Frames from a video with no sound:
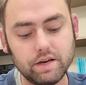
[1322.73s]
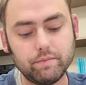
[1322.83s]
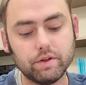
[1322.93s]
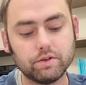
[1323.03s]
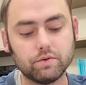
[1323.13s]

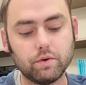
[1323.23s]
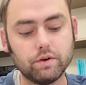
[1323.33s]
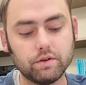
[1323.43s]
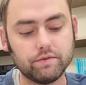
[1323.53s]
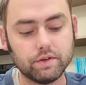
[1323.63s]
deep in the
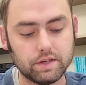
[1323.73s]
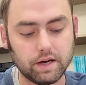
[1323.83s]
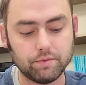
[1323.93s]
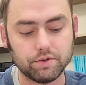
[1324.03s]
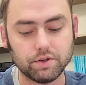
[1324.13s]
soil of
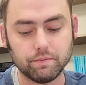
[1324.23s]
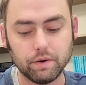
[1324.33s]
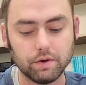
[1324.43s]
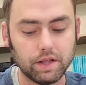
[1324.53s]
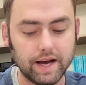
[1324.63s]
discipleship
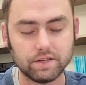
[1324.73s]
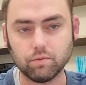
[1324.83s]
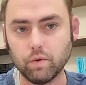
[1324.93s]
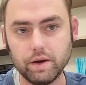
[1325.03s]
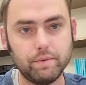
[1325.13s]
that will
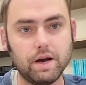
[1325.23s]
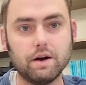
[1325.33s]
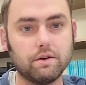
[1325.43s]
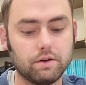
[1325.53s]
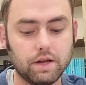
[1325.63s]
last way
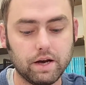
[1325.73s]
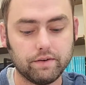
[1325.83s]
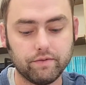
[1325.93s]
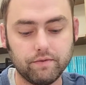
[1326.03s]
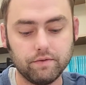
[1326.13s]
beyond our
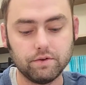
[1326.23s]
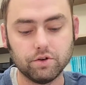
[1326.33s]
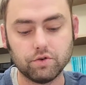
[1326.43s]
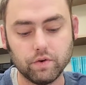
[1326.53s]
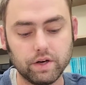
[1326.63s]
life
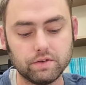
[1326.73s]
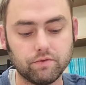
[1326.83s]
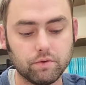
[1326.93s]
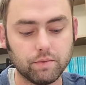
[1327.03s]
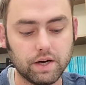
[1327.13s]
to
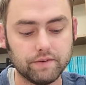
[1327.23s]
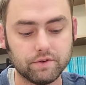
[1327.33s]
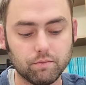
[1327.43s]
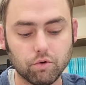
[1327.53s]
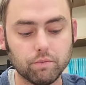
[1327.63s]
transform
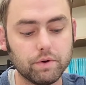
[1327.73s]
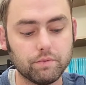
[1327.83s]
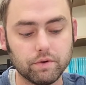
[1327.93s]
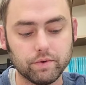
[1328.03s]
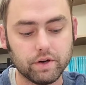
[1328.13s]
lives of more
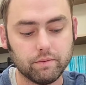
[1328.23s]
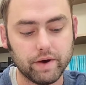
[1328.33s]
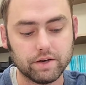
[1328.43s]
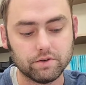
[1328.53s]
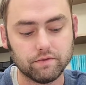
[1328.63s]
people than we can
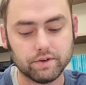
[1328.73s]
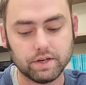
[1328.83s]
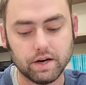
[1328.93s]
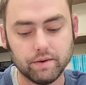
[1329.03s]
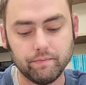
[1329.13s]
imagine over
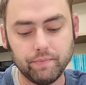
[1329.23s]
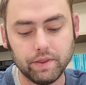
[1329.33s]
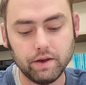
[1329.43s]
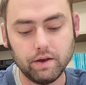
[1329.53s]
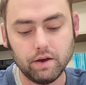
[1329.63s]
time.
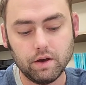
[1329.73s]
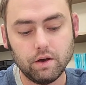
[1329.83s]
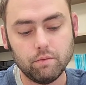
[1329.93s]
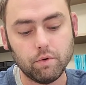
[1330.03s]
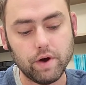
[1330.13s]

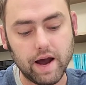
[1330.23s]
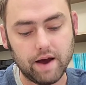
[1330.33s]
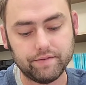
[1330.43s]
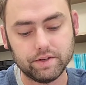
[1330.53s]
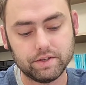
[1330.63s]
But we
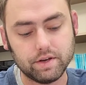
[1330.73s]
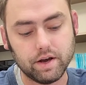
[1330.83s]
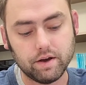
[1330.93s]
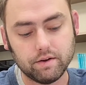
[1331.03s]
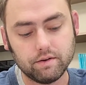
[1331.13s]
have to
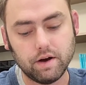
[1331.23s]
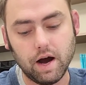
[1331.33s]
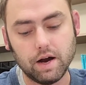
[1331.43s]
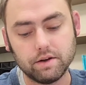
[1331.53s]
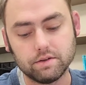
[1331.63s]
stay
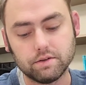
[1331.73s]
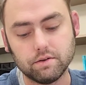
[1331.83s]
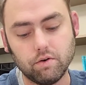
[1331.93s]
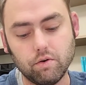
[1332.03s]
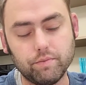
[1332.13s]
honest,
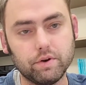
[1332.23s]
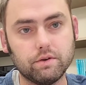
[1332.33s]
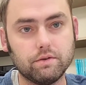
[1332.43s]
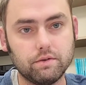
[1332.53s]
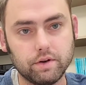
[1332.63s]

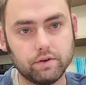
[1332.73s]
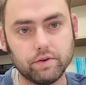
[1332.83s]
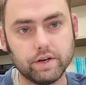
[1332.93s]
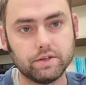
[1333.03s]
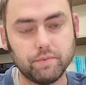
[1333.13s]
open, and
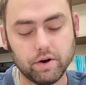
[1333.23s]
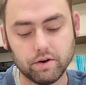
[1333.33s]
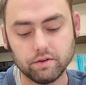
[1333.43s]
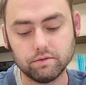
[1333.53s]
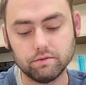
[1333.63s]

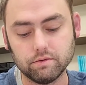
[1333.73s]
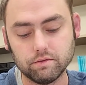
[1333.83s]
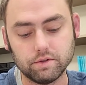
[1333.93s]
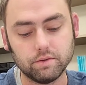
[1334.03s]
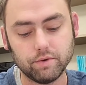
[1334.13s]
transparent.
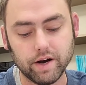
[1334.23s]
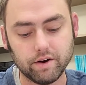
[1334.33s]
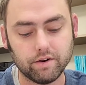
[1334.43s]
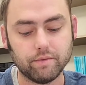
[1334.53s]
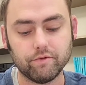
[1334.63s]
Simple
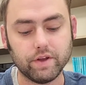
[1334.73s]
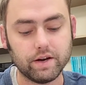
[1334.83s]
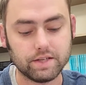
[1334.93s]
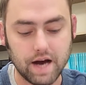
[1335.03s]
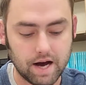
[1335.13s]
acronym for
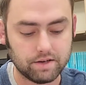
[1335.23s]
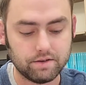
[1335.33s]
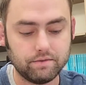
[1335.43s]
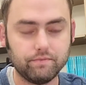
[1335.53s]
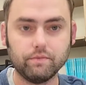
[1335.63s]
that is
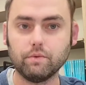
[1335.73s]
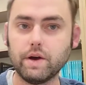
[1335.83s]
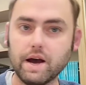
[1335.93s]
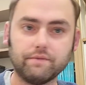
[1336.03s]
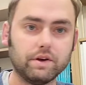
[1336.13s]
HOT.
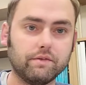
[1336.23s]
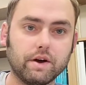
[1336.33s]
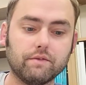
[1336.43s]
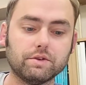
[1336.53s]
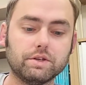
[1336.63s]
We have to have
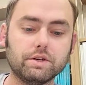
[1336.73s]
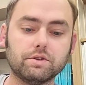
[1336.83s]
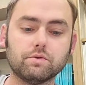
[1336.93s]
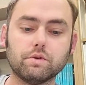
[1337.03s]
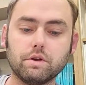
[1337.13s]

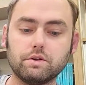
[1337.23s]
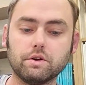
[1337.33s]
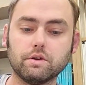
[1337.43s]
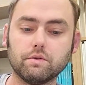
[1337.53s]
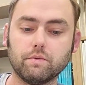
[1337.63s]
conversations with each
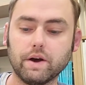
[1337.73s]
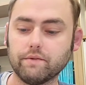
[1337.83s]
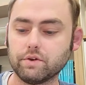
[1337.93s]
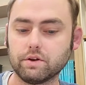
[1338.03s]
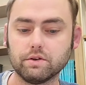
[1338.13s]
other. We
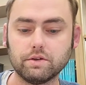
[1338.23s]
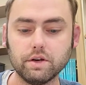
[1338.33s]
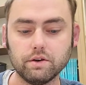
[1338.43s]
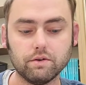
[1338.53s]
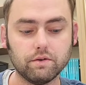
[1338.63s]
have to
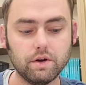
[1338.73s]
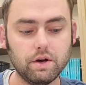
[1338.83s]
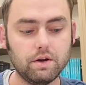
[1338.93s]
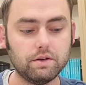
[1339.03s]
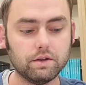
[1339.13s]
continue
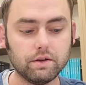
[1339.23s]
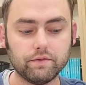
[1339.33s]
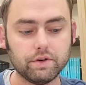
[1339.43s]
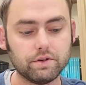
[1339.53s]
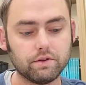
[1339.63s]
to
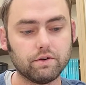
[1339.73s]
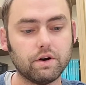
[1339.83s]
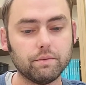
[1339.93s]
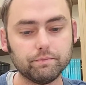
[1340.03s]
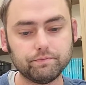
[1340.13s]
lift each other
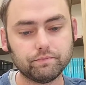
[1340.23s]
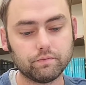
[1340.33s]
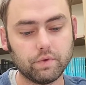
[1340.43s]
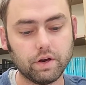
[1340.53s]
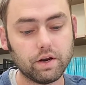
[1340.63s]
up
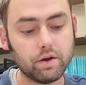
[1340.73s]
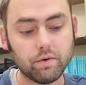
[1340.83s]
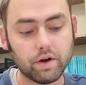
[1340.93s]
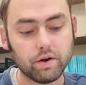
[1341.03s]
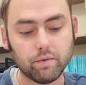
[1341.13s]
in
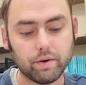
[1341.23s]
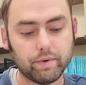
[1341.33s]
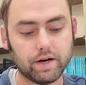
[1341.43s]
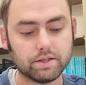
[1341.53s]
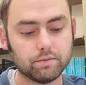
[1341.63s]
any way
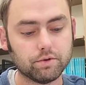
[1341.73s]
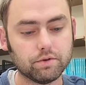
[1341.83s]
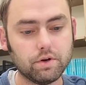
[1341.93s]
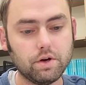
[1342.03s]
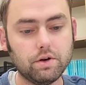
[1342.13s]

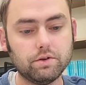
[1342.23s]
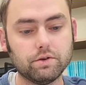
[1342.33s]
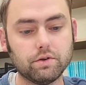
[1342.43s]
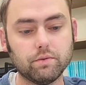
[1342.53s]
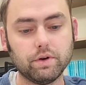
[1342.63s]
possible,
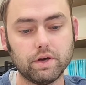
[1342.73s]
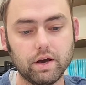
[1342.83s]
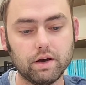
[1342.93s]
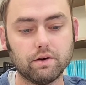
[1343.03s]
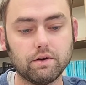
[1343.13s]
so that we
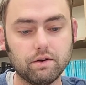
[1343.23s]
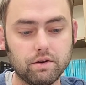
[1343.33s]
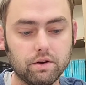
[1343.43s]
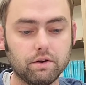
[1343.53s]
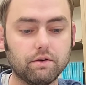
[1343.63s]
can
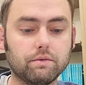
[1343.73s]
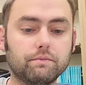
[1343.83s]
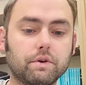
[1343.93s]
continue